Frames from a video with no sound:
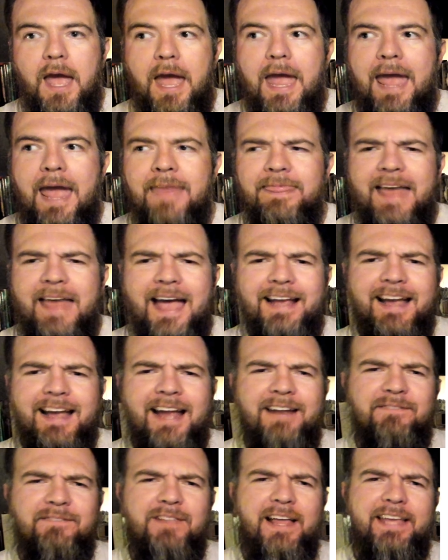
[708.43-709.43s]
And that
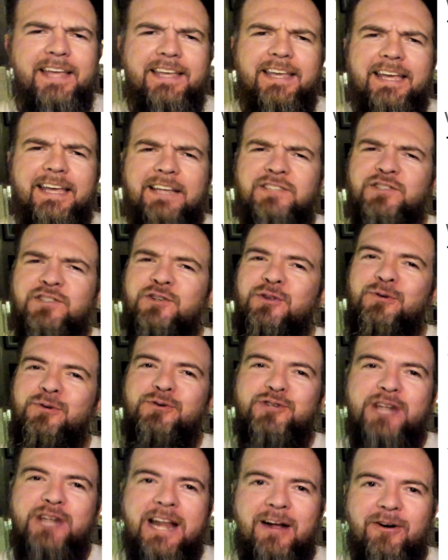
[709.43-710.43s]
kind of like
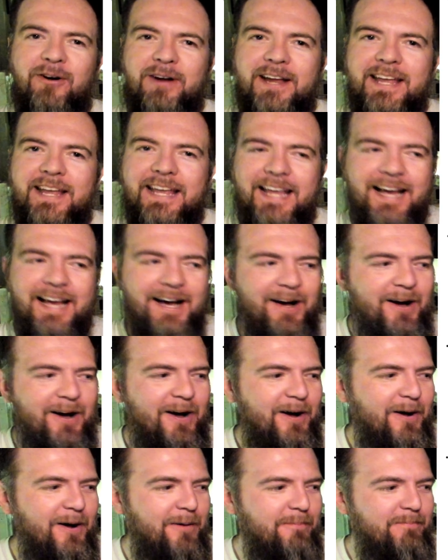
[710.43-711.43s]
exclusionary
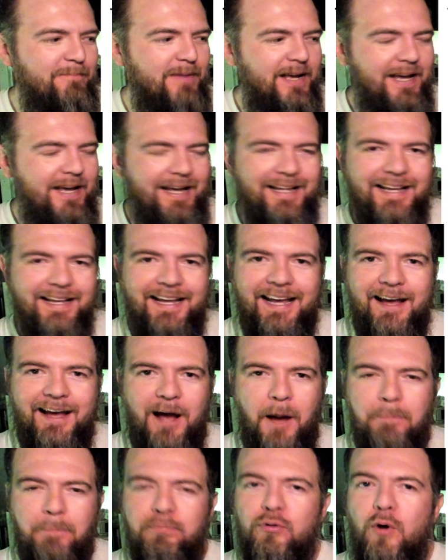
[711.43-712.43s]

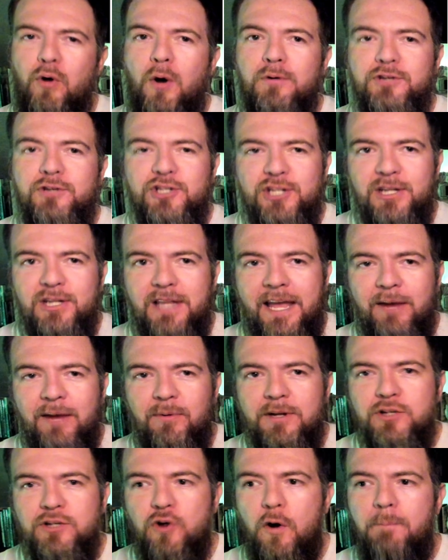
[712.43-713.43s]
approach to
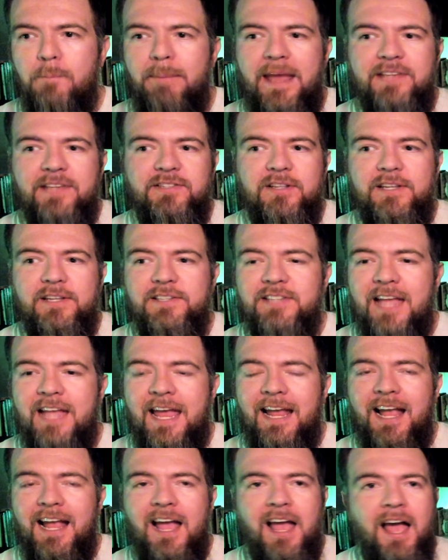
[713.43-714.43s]
language are basically
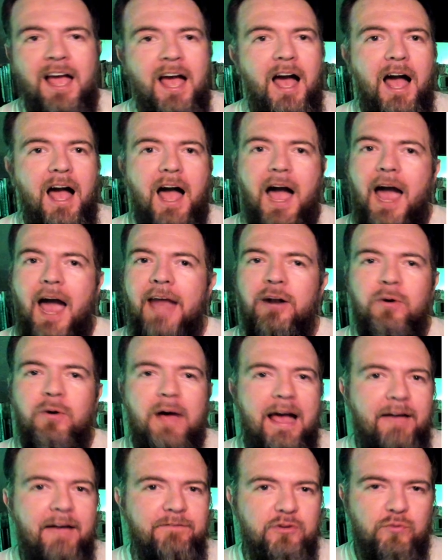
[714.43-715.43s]
saying, I don't
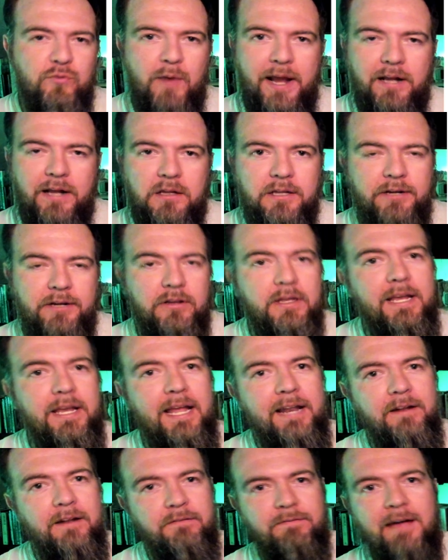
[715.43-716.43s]
have to write clearly.
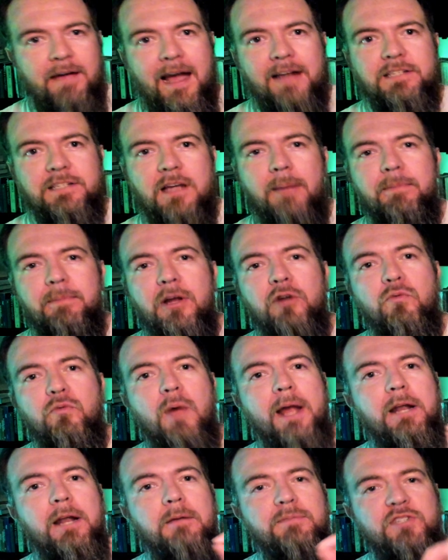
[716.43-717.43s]
And in fact, I'm going to
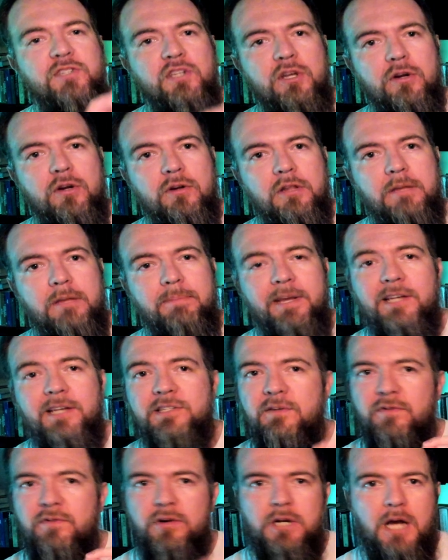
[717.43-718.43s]
write obscurely because
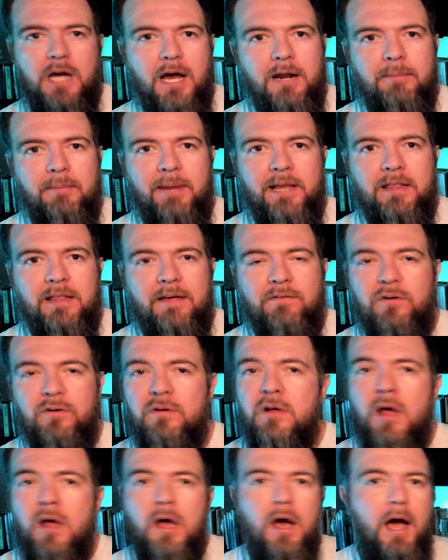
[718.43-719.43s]
if you're not on my
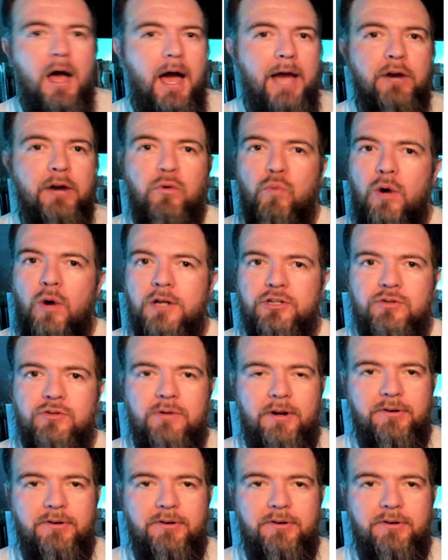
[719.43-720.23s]
level, I don't want you to